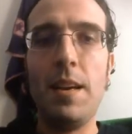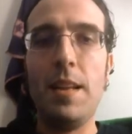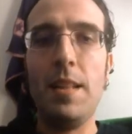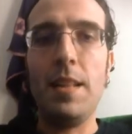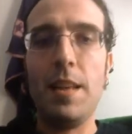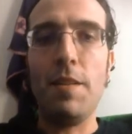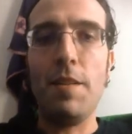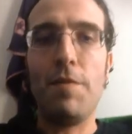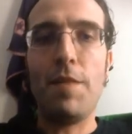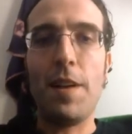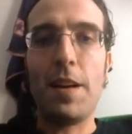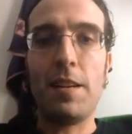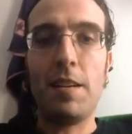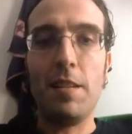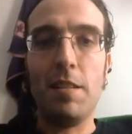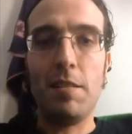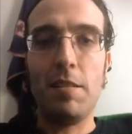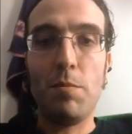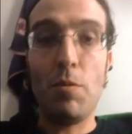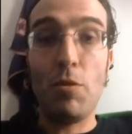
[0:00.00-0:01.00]
And the
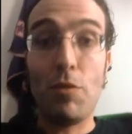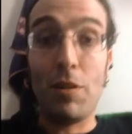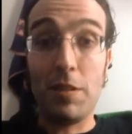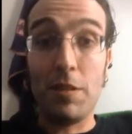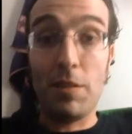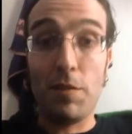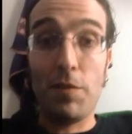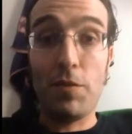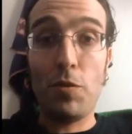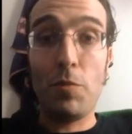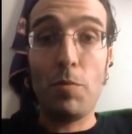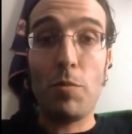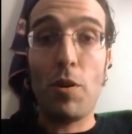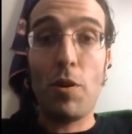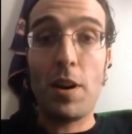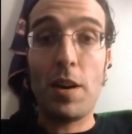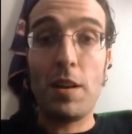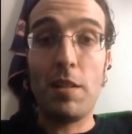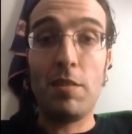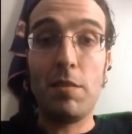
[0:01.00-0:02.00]
effect of the smoke, it's a
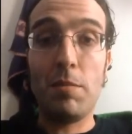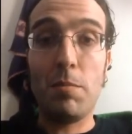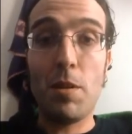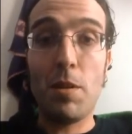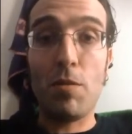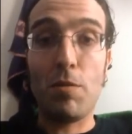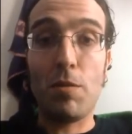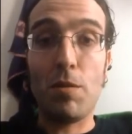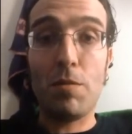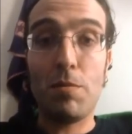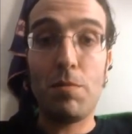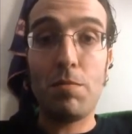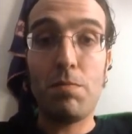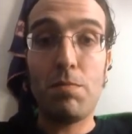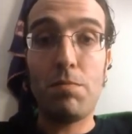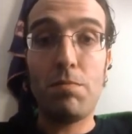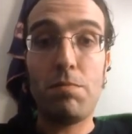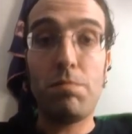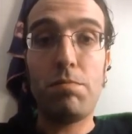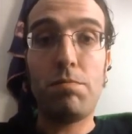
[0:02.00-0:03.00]
full-bodied smoke.
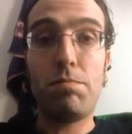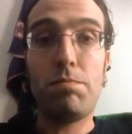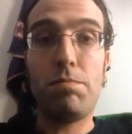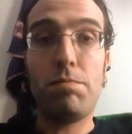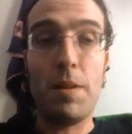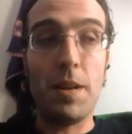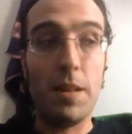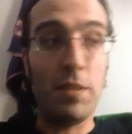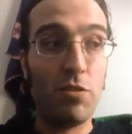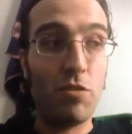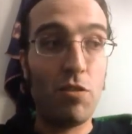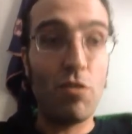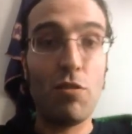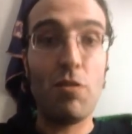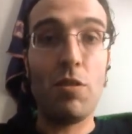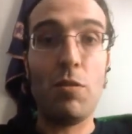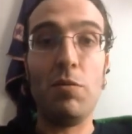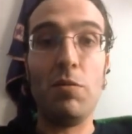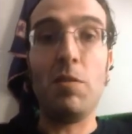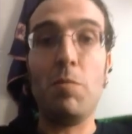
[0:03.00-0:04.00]
It
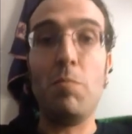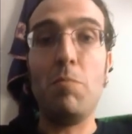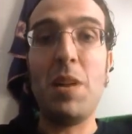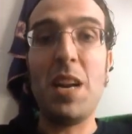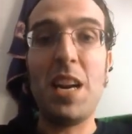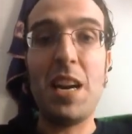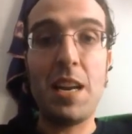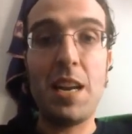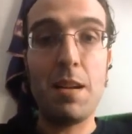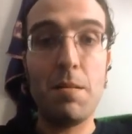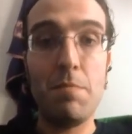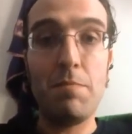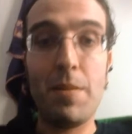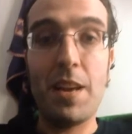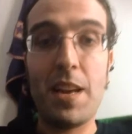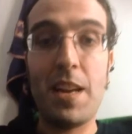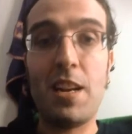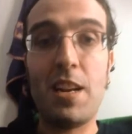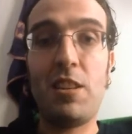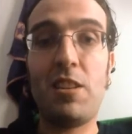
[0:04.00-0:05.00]
was a medium,
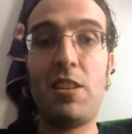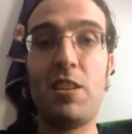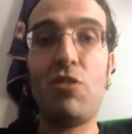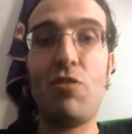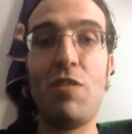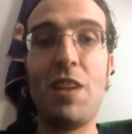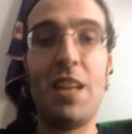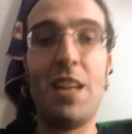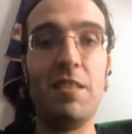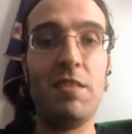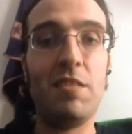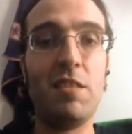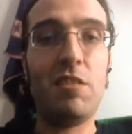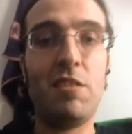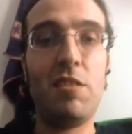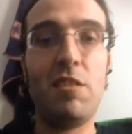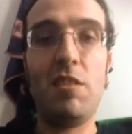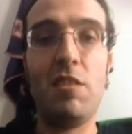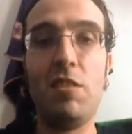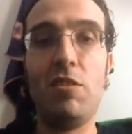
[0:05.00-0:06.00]
then it
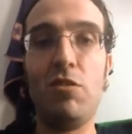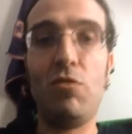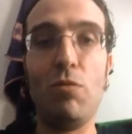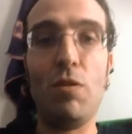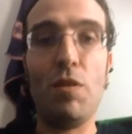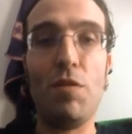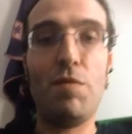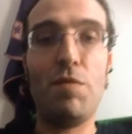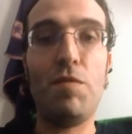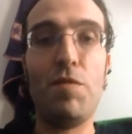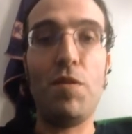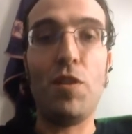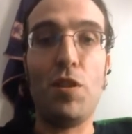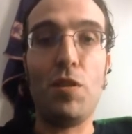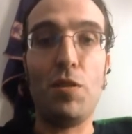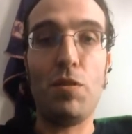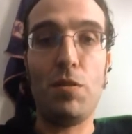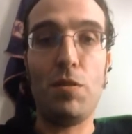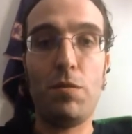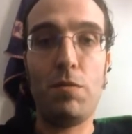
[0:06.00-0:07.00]
transitioned into a
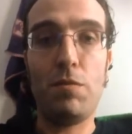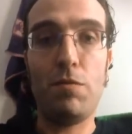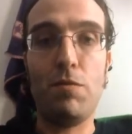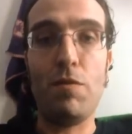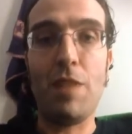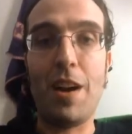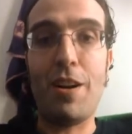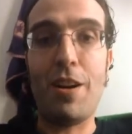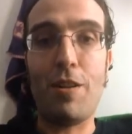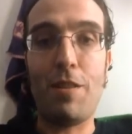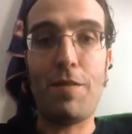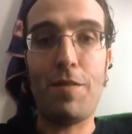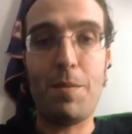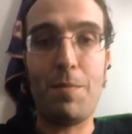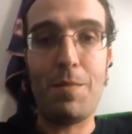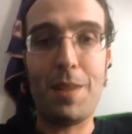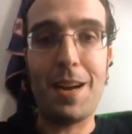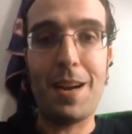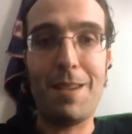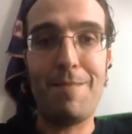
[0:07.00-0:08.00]
full right off
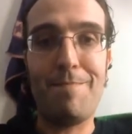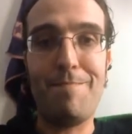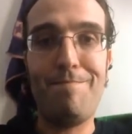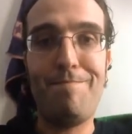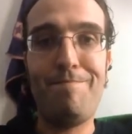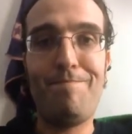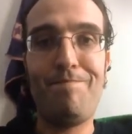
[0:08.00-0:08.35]
the bat.